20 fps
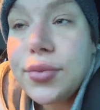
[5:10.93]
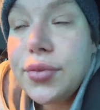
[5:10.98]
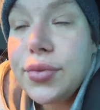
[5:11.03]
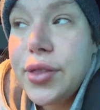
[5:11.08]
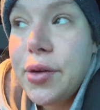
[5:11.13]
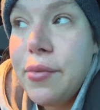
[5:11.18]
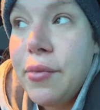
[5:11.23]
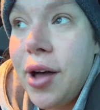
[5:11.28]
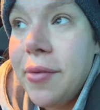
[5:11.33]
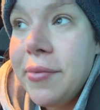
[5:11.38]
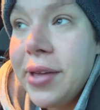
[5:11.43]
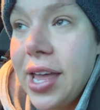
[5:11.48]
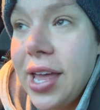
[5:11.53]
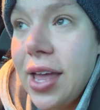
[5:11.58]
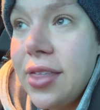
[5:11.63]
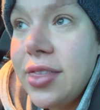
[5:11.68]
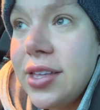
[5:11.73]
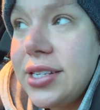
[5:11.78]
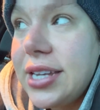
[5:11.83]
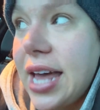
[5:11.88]
the mommy
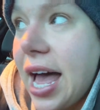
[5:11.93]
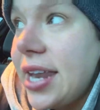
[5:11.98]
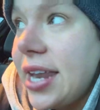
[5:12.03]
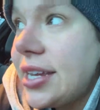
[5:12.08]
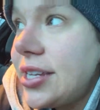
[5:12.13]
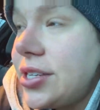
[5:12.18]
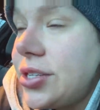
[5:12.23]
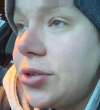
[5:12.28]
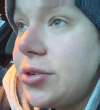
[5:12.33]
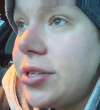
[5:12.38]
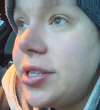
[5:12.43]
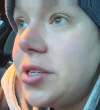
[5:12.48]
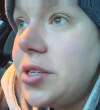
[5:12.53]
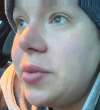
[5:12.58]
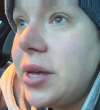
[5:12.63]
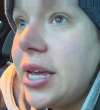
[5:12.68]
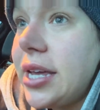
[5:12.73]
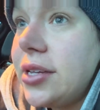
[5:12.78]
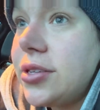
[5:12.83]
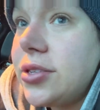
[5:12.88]
and the daddy, so to
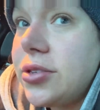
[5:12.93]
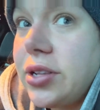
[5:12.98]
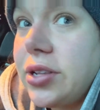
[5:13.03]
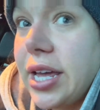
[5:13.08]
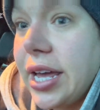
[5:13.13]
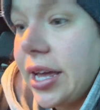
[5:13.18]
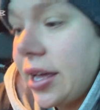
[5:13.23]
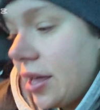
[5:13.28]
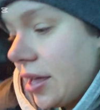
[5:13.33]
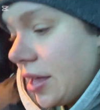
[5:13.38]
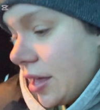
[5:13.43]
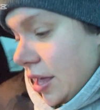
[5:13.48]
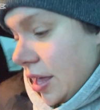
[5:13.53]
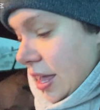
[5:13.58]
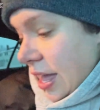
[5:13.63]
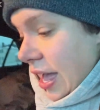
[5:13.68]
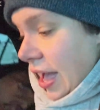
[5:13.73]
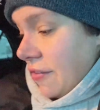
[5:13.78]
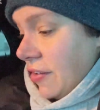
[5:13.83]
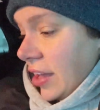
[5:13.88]
speak. So, like,
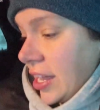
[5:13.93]
I've